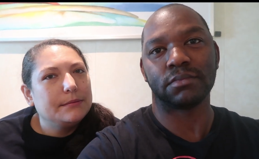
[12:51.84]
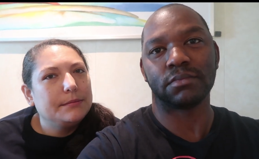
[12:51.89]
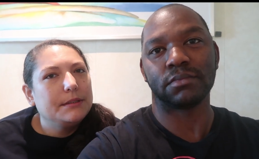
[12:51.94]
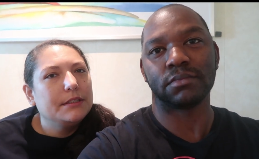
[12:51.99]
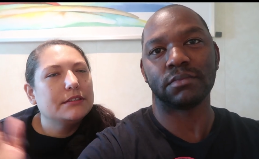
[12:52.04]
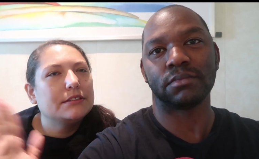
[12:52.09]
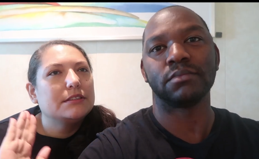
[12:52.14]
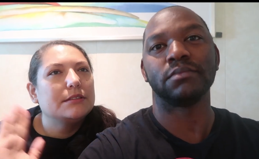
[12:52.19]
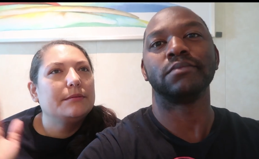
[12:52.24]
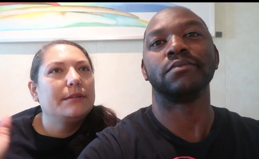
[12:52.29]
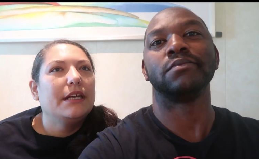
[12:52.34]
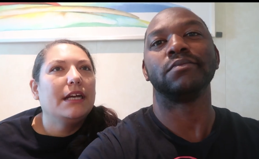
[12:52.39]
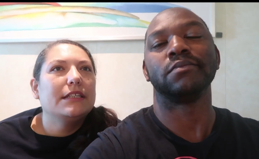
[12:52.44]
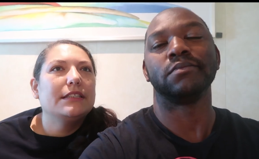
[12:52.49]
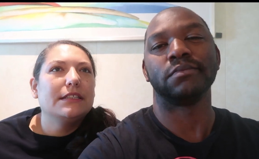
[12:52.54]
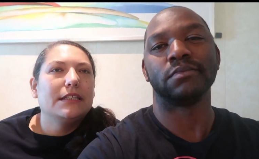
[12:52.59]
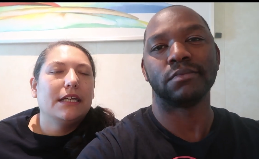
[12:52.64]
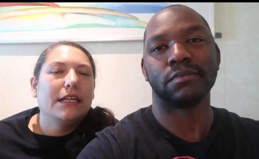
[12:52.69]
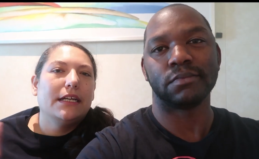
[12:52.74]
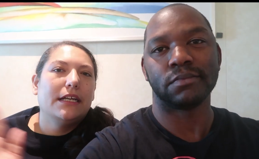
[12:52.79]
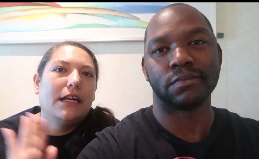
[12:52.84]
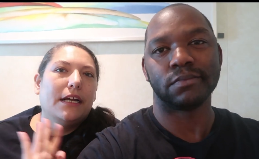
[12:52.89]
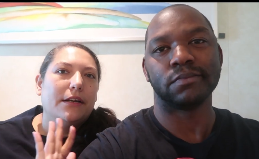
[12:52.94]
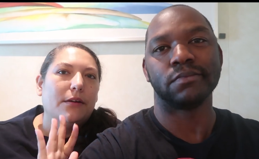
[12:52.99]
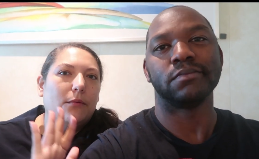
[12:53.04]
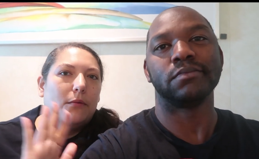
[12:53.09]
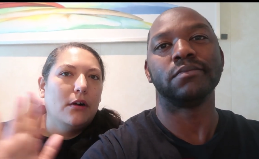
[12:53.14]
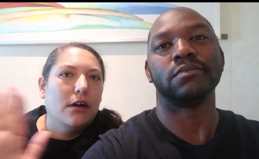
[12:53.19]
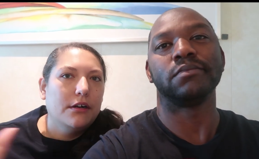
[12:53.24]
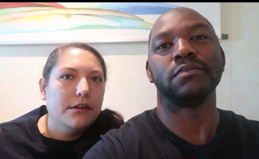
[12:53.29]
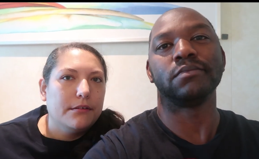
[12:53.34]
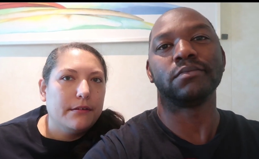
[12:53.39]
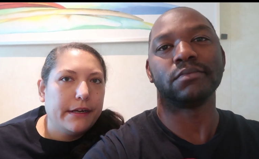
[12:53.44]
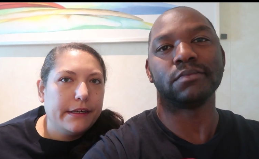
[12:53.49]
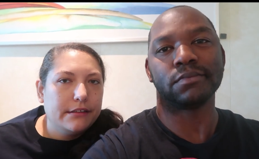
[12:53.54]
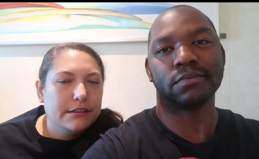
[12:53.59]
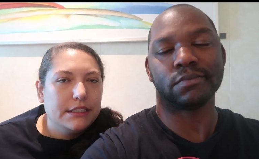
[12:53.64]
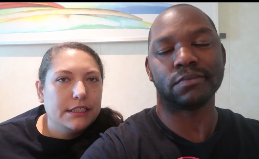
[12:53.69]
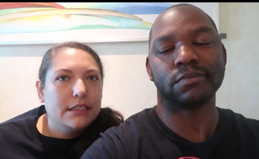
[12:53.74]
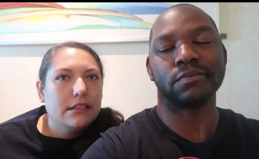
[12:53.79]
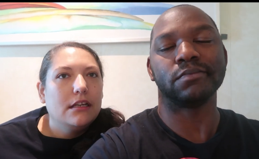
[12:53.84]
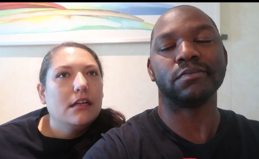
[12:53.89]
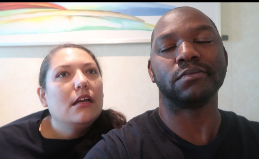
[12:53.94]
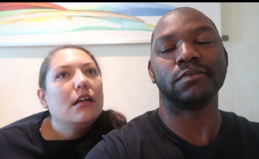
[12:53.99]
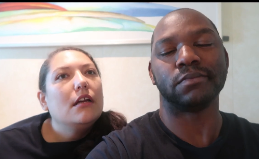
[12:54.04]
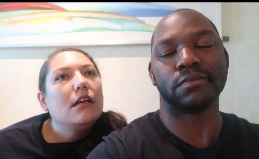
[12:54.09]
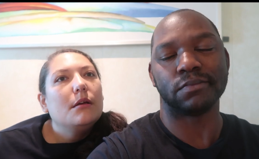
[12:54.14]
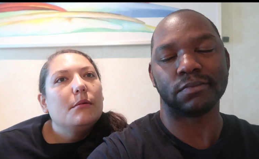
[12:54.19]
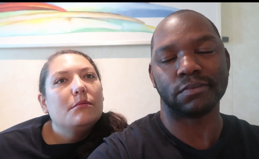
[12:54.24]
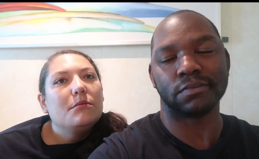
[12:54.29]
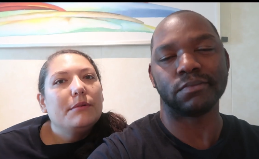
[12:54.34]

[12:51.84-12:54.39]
Speaker 1: it's up here. So we had to like kind of walk around it. Mm-hmm.